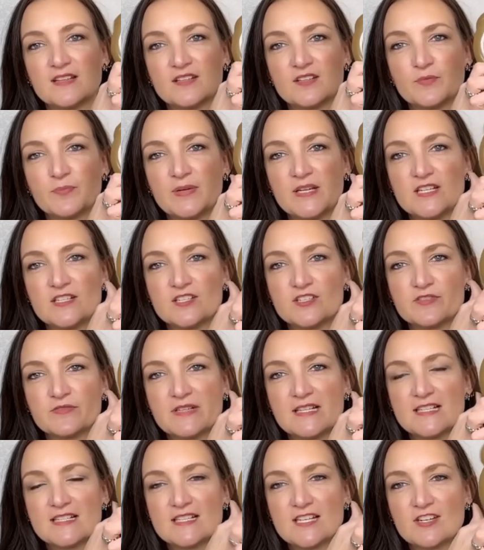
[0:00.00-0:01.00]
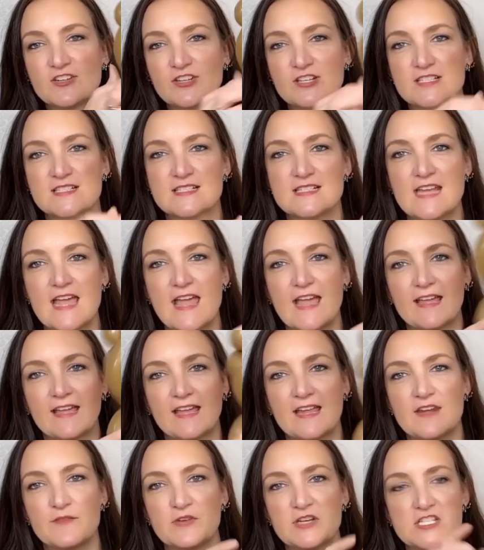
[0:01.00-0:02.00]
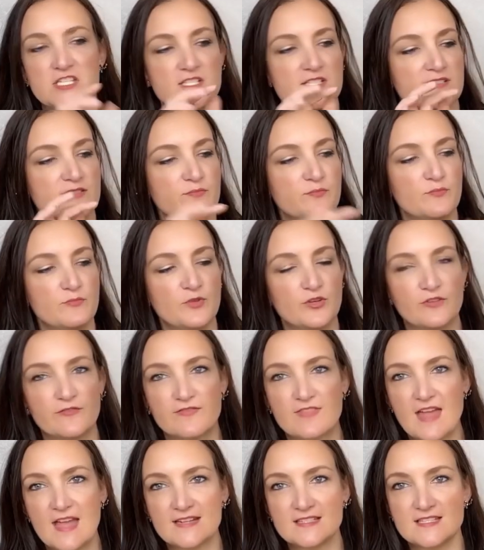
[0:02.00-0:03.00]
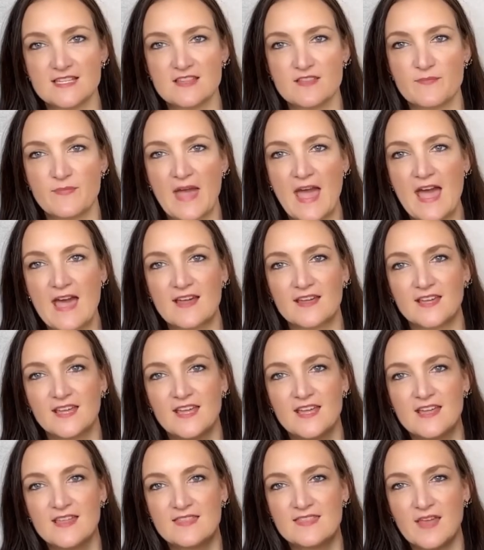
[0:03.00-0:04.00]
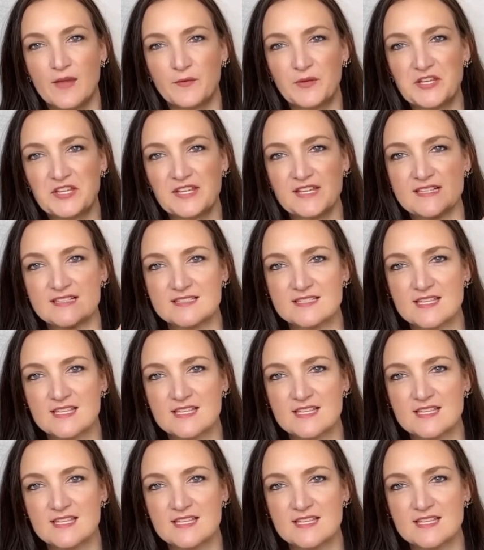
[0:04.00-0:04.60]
little pinch twist under his neck and we just moved that to the back. That way you can't